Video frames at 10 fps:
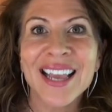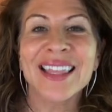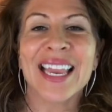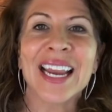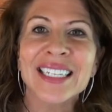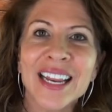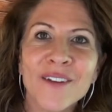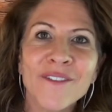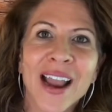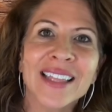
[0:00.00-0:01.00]
They
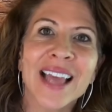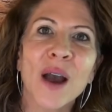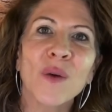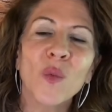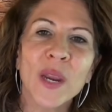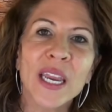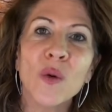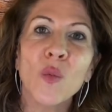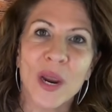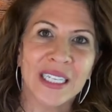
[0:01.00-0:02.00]
identified that we
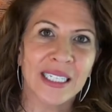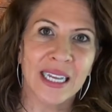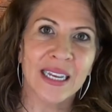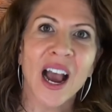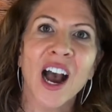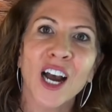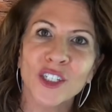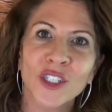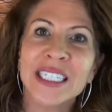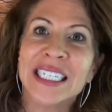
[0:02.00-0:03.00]
wasted
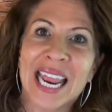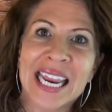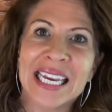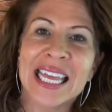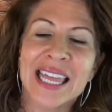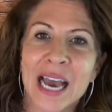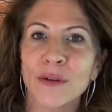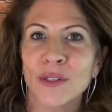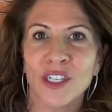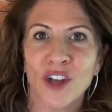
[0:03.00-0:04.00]

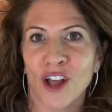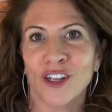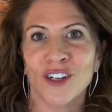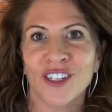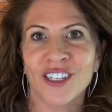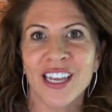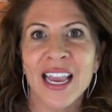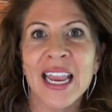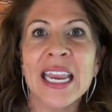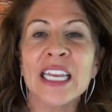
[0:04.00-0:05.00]
$180,000
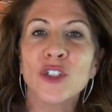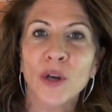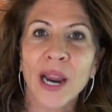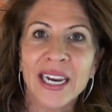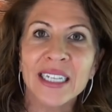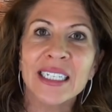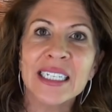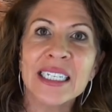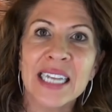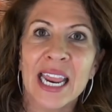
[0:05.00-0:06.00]
in trying to
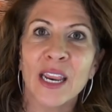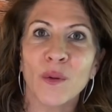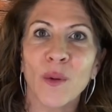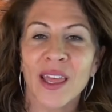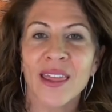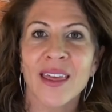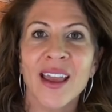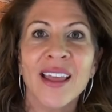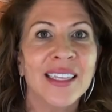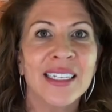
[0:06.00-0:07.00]
stay with
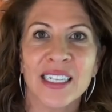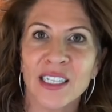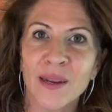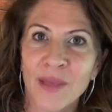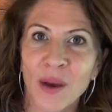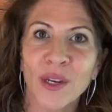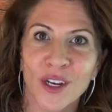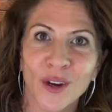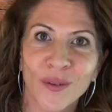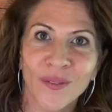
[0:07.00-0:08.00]
the system that we
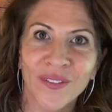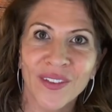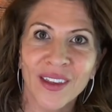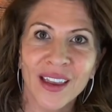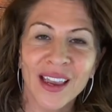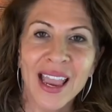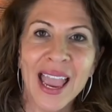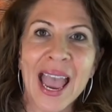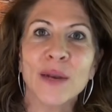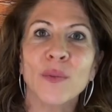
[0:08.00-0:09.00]
knew.
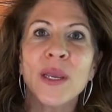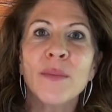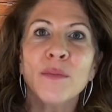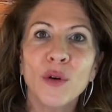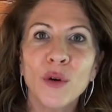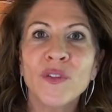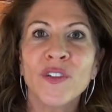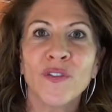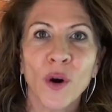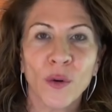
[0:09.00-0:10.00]
Had we moved
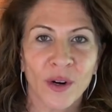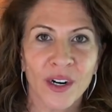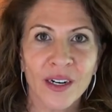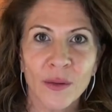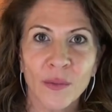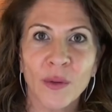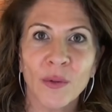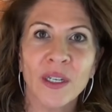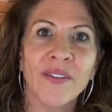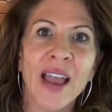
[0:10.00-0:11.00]
forward, we
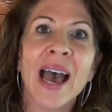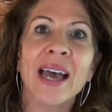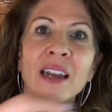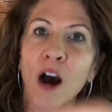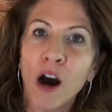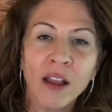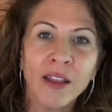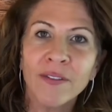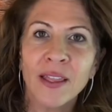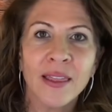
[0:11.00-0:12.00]
wouldn't have had all
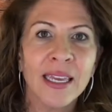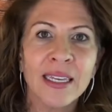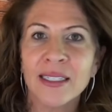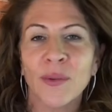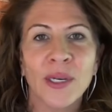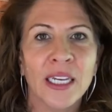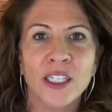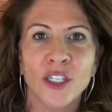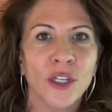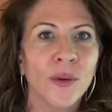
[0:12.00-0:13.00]
of the things that we need
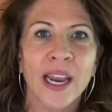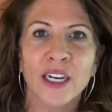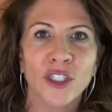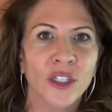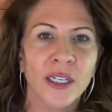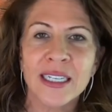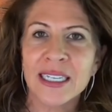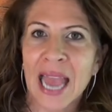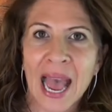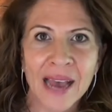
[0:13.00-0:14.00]
to do, extra
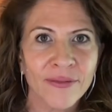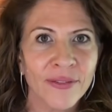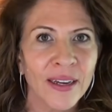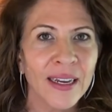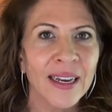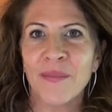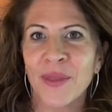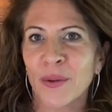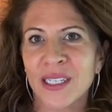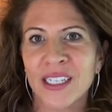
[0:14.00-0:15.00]
staff.
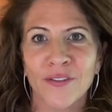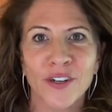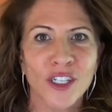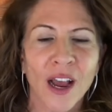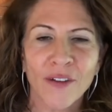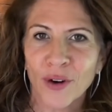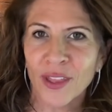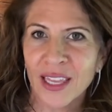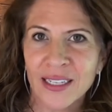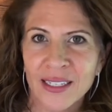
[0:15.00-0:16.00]
There was different software
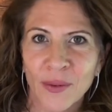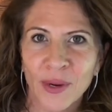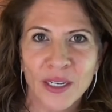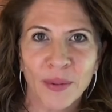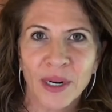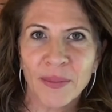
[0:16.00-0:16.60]
things that we had to bring